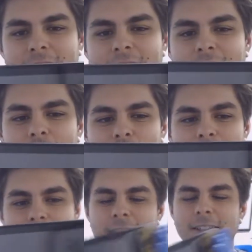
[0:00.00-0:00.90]
All
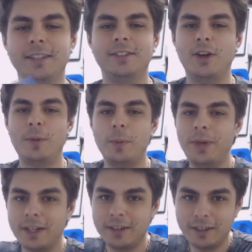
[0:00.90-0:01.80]
right. So I'm a
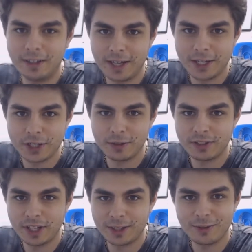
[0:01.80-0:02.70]
big Legend of
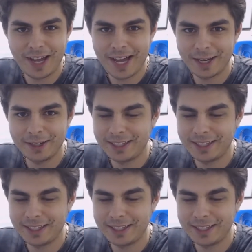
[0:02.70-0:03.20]
Zelda fan,